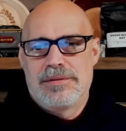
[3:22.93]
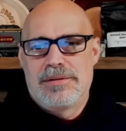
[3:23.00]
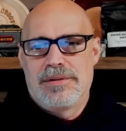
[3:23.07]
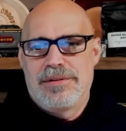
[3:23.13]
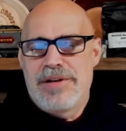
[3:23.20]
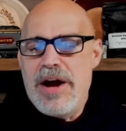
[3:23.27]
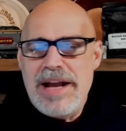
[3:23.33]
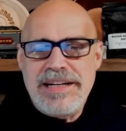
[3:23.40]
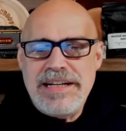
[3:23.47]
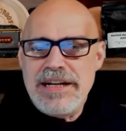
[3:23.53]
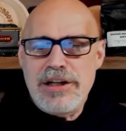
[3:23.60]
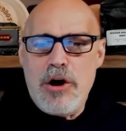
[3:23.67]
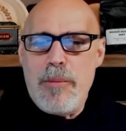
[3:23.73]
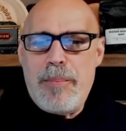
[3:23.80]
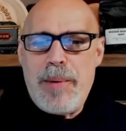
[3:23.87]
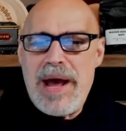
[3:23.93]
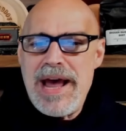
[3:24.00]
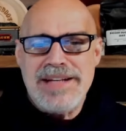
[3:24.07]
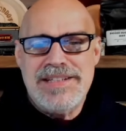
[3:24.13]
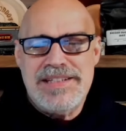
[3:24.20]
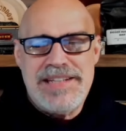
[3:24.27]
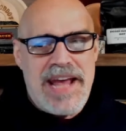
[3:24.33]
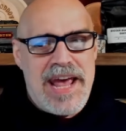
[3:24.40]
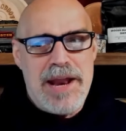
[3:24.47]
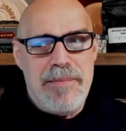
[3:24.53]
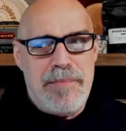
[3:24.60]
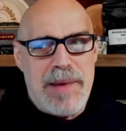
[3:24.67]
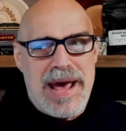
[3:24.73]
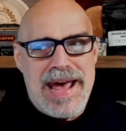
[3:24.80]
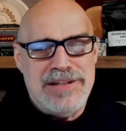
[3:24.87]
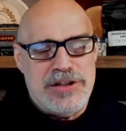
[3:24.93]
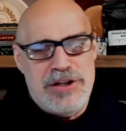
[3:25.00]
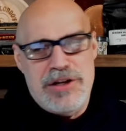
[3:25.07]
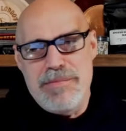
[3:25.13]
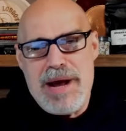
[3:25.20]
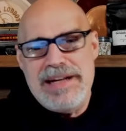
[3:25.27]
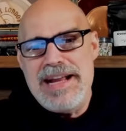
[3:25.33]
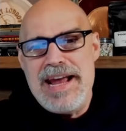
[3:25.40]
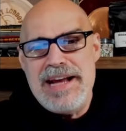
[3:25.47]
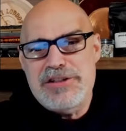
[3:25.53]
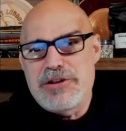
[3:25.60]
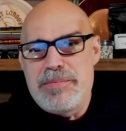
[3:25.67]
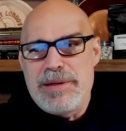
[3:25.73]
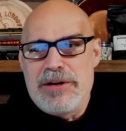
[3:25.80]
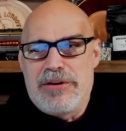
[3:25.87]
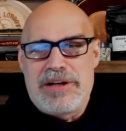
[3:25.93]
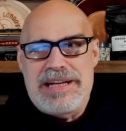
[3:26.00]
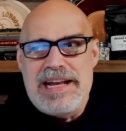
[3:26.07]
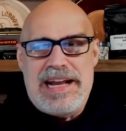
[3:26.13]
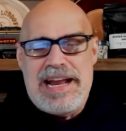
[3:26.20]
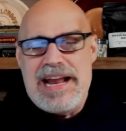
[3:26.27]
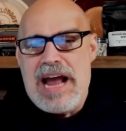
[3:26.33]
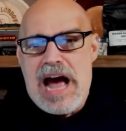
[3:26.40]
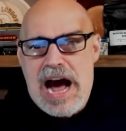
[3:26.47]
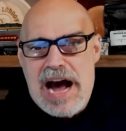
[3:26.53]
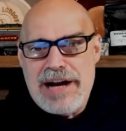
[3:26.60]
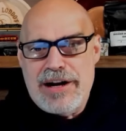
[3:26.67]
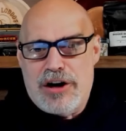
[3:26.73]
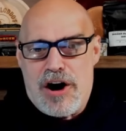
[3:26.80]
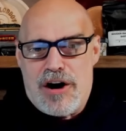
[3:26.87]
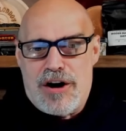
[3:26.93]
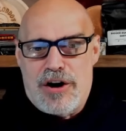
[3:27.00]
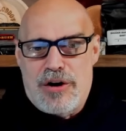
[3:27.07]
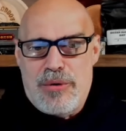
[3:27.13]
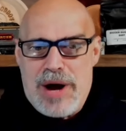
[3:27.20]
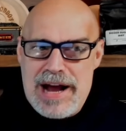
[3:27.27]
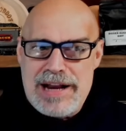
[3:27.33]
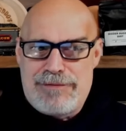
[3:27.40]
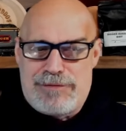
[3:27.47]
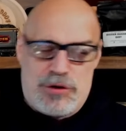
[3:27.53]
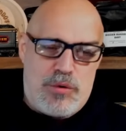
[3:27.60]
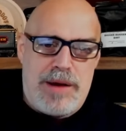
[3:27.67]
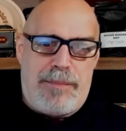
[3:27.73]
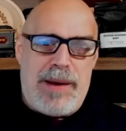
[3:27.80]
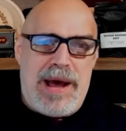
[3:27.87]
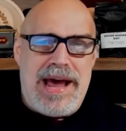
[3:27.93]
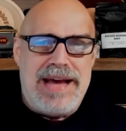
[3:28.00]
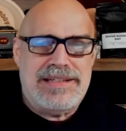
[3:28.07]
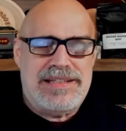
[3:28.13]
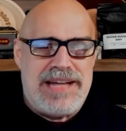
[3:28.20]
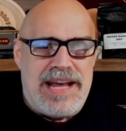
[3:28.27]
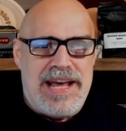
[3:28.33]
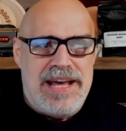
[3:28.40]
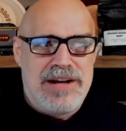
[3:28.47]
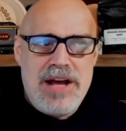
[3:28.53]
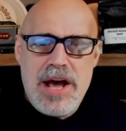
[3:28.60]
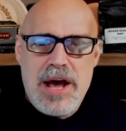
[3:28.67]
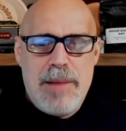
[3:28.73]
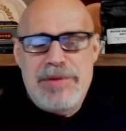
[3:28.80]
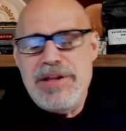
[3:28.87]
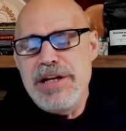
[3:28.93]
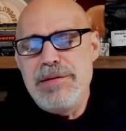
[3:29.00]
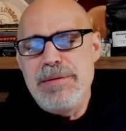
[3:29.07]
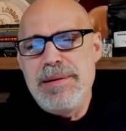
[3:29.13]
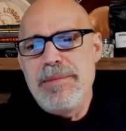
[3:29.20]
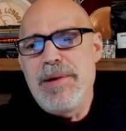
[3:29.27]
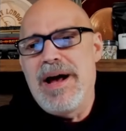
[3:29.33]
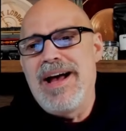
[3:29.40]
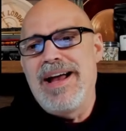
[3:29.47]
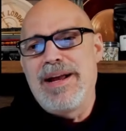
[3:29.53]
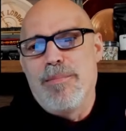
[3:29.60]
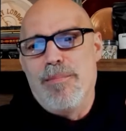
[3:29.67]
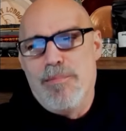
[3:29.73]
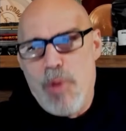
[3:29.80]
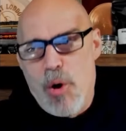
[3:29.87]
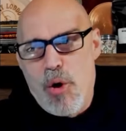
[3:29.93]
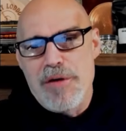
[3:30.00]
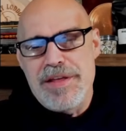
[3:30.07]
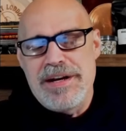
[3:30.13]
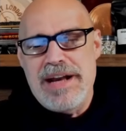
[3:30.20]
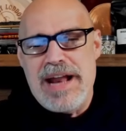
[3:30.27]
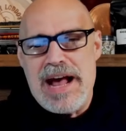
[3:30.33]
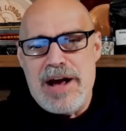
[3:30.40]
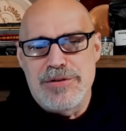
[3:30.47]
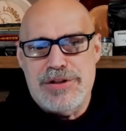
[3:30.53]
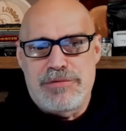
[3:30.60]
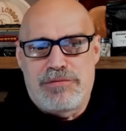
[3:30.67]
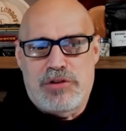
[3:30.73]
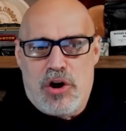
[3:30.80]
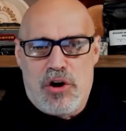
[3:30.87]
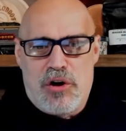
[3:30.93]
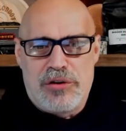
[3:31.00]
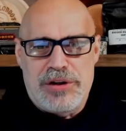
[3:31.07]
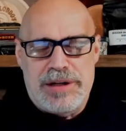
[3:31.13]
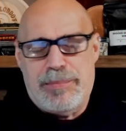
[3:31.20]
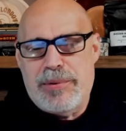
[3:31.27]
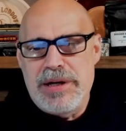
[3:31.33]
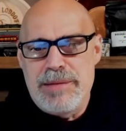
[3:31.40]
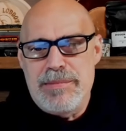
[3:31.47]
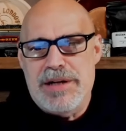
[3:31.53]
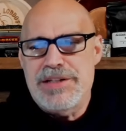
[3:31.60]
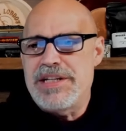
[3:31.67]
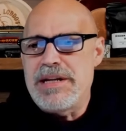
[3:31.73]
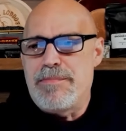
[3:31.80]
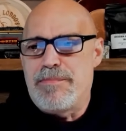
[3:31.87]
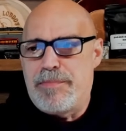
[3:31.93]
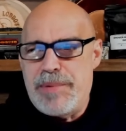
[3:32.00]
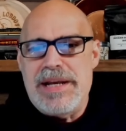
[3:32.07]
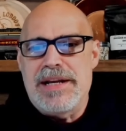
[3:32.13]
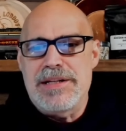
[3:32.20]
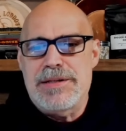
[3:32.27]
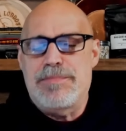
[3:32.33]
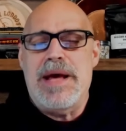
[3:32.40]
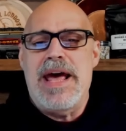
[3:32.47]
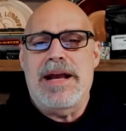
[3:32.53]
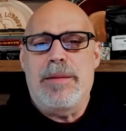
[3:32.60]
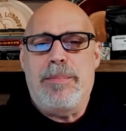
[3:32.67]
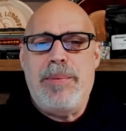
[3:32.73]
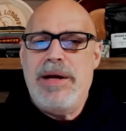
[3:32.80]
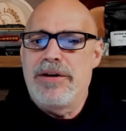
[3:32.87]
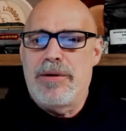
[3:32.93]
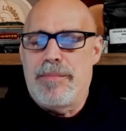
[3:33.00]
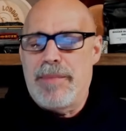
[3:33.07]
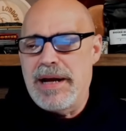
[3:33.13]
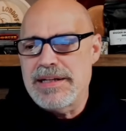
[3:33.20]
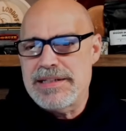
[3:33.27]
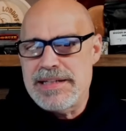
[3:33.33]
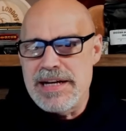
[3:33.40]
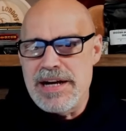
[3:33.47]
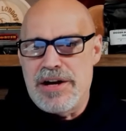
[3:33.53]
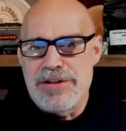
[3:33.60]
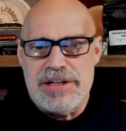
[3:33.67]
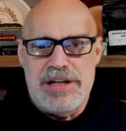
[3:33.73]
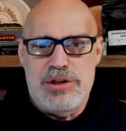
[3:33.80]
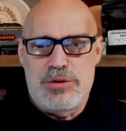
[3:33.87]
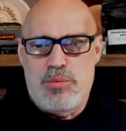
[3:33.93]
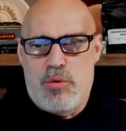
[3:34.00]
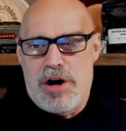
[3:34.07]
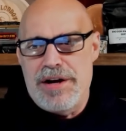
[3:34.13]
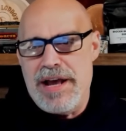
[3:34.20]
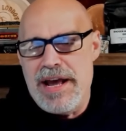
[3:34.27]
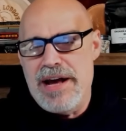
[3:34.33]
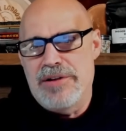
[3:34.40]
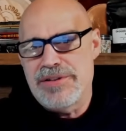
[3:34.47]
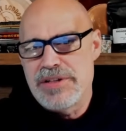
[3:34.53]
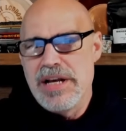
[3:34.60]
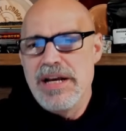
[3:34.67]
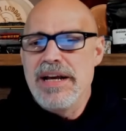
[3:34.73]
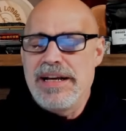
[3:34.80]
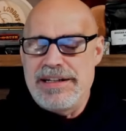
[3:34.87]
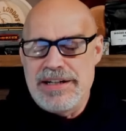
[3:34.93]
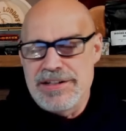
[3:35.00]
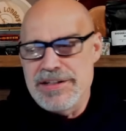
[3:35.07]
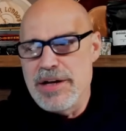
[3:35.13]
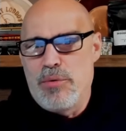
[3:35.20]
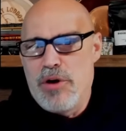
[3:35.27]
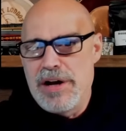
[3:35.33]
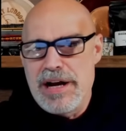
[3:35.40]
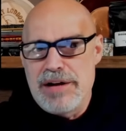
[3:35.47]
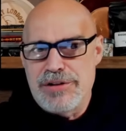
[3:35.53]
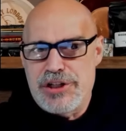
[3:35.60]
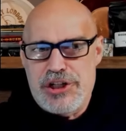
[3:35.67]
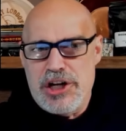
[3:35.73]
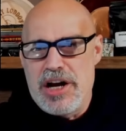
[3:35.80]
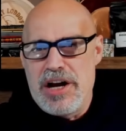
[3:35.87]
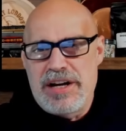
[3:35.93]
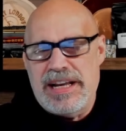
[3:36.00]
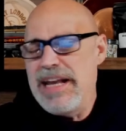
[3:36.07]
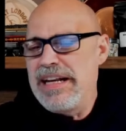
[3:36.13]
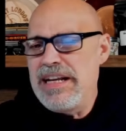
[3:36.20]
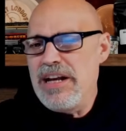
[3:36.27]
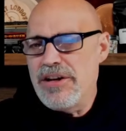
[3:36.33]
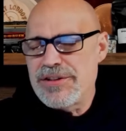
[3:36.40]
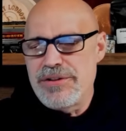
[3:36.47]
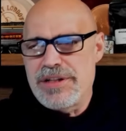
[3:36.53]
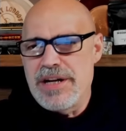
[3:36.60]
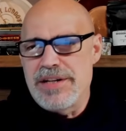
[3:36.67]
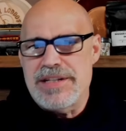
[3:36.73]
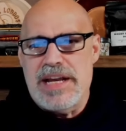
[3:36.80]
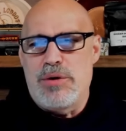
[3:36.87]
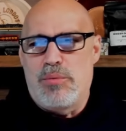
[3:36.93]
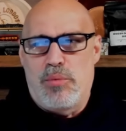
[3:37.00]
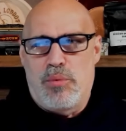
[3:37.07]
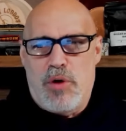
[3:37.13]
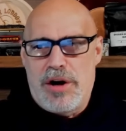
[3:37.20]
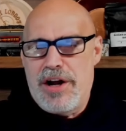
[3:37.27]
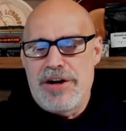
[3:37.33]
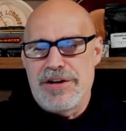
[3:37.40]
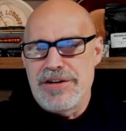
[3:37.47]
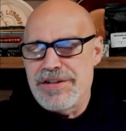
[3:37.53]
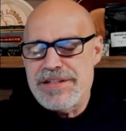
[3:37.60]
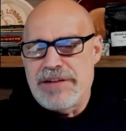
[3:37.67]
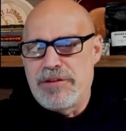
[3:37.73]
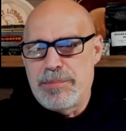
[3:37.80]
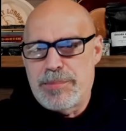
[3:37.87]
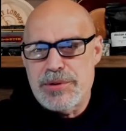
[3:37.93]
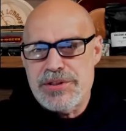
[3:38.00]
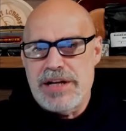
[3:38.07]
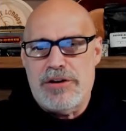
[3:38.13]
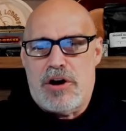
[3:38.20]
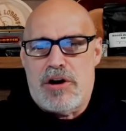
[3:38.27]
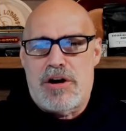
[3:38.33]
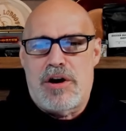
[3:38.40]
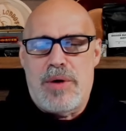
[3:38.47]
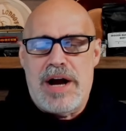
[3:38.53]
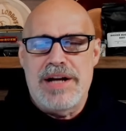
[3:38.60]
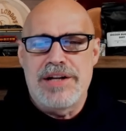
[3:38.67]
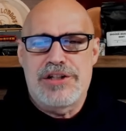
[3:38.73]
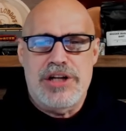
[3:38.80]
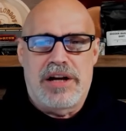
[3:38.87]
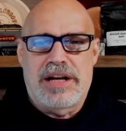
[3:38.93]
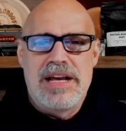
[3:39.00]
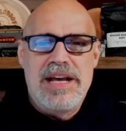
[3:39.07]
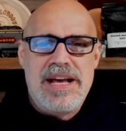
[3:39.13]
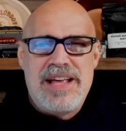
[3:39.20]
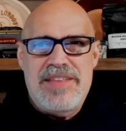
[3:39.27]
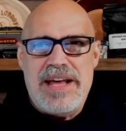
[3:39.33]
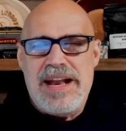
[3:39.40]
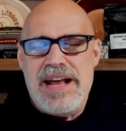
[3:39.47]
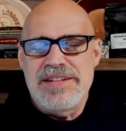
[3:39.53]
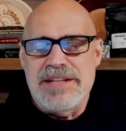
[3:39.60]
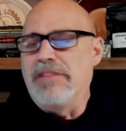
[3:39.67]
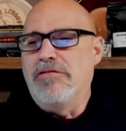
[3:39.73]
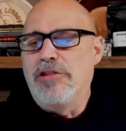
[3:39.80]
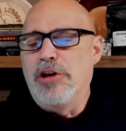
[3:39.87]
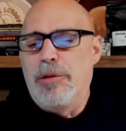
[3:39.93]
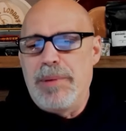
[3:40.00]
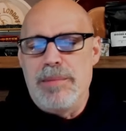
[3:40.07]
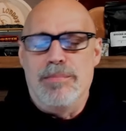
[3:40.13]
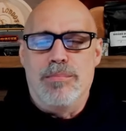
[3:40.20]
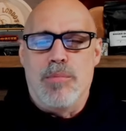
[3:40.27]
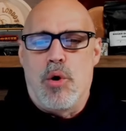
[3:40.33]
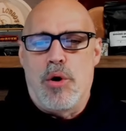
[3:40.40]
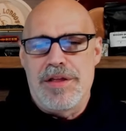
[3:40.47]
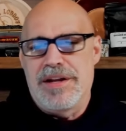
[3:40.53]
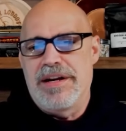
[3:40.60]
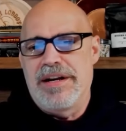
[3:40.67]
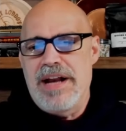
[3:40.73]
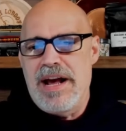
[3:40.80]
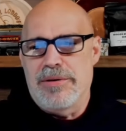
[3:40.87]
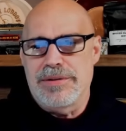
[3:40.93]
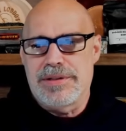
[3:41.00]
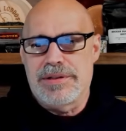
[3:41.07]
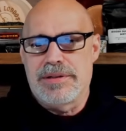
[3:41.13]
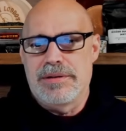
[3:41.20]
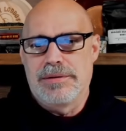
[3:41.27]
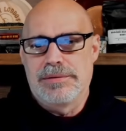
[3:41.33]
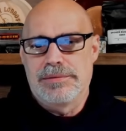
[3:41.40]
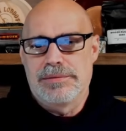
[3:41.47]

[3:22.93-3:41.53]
Now, I didn't go past 10 bags, and you might actually be able to get a higher ROI if you went past 10, but then you'd be buying more than an ounce of gold, and pretty much the biggest bag of Paydirt Mike sells is 1 ounce. He does a 1 ounce jug, and he also does a 107% ROI jug that has a little bit more than an ounce.